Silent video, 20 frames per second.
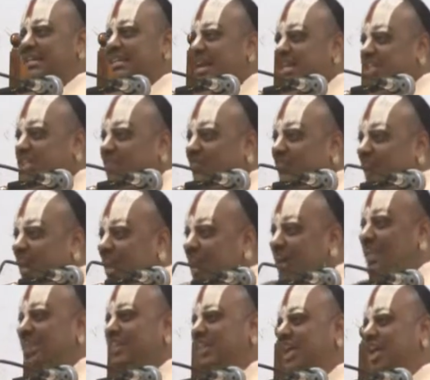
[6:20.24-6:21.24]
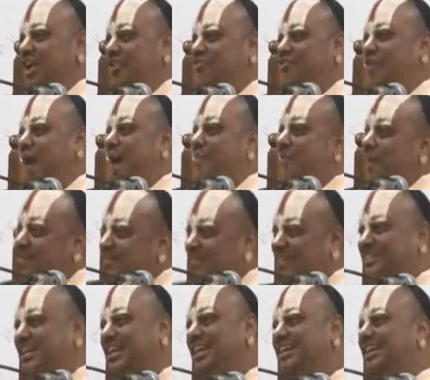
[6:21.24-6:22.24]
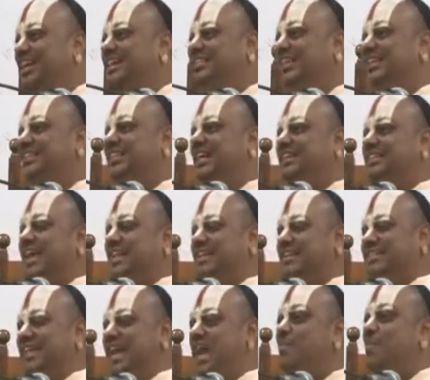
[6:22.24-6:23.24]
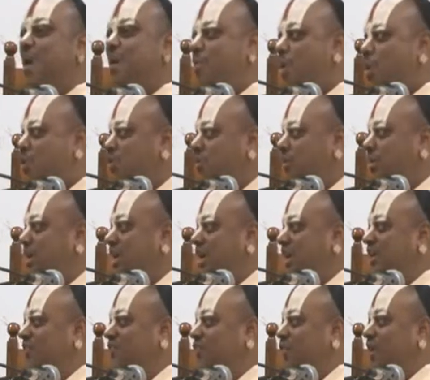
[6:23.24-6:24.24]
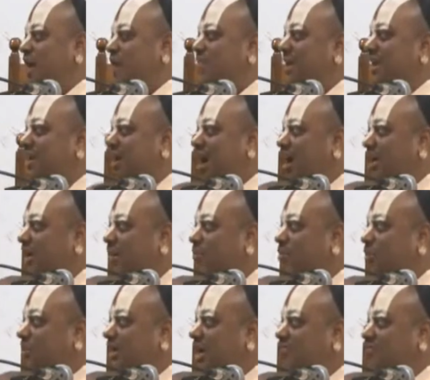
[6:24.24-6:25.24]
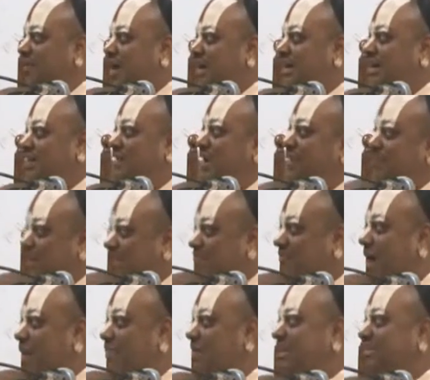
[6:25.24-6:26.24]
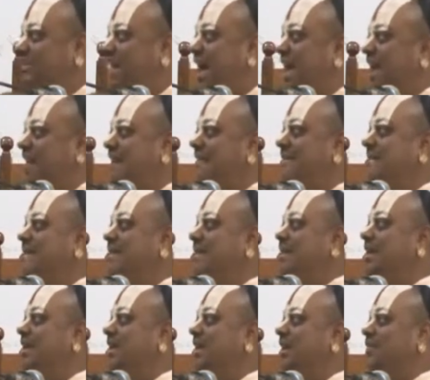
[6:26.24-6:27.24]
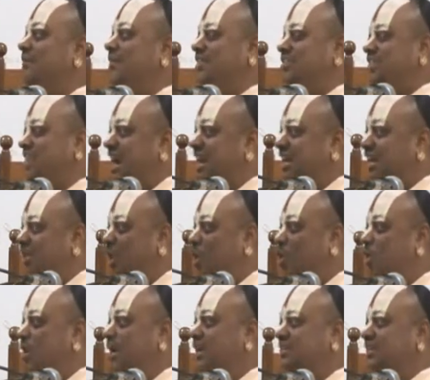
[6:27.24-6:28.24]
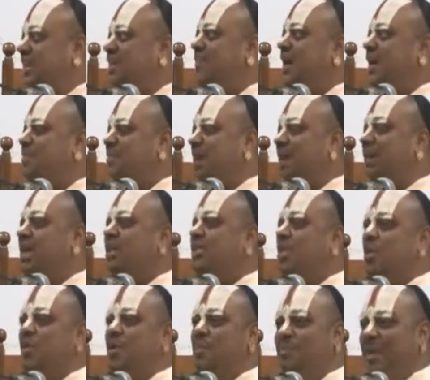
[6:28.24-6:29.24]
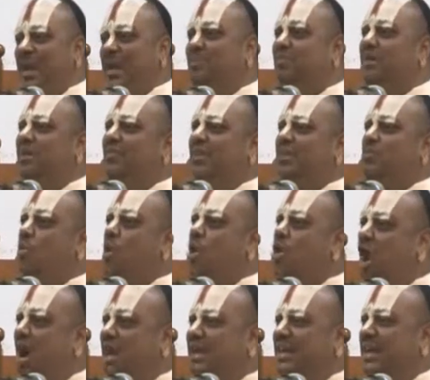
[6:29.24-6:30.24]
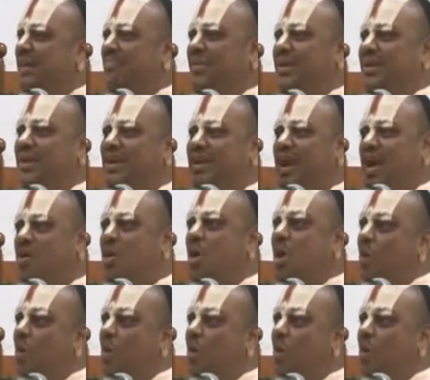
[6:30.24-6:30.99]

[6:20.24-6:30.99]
intensifying the farming facilities inside that the same amount, if it would have been contributed for developing farming there, withstanding the loan itself or making the loan payable with more holiday period